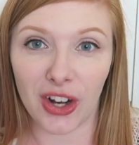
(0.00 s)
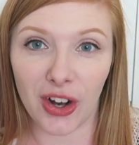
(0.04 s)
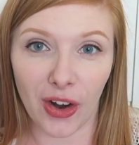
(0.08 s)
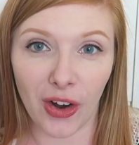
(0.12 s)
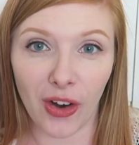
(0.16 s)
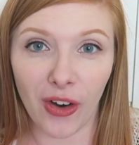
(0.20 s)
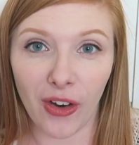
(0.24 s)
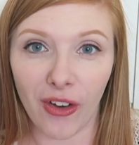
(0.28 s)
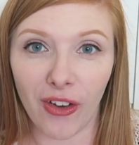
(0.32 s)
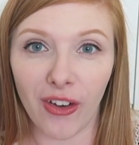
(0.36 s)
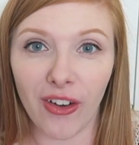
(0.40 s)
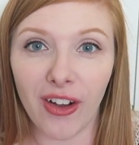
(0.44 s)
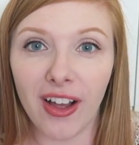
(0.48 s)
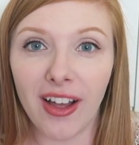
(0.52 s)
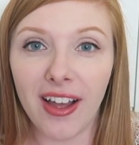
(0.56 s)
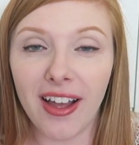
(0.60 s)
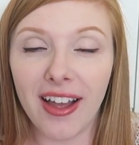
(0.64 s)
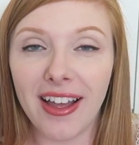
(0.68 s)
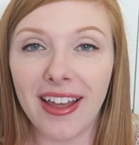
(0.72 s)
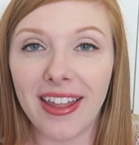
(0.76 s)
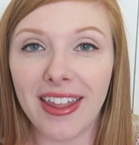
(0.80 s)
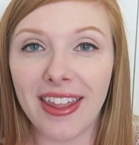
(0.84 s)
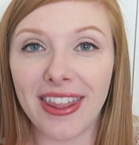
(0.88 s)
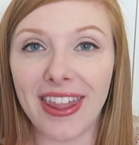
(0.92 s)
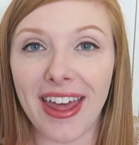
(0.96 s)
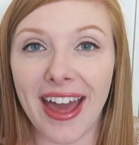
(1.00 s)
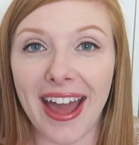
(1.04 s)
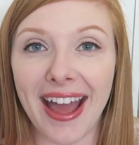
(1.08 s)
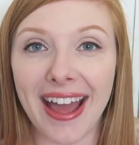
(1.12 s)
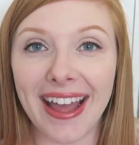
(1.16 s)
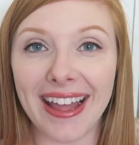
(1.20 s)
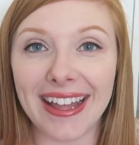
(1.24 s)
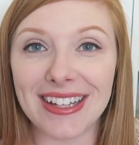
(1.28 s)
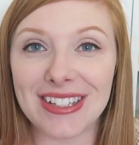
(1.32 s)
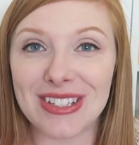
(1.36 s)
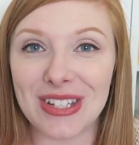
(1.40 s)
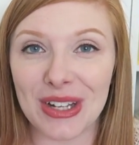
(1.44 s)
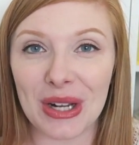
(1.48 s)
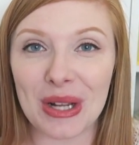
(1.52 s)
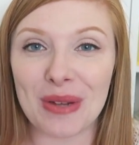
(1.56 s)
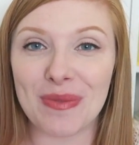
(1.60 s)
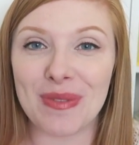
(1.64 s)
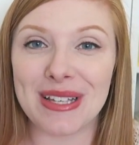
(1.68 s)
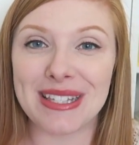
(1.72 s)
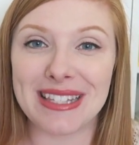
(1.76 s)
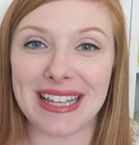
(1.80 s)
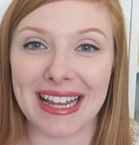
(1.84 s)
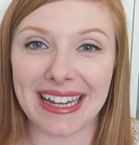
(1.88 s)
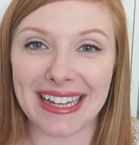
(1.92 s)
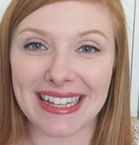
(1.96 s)
a girl that it took him
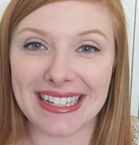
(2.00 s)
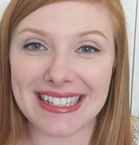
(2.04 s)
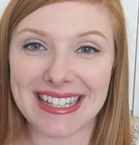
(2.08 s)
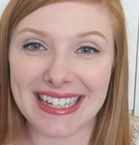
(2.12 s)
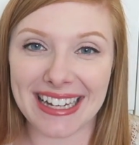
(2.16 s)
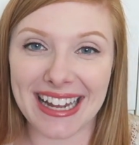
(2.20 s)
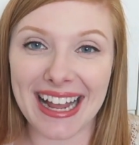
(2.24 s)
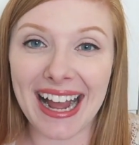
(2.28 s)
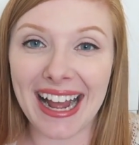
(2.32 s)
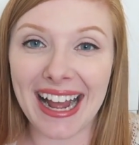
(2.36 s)
a second to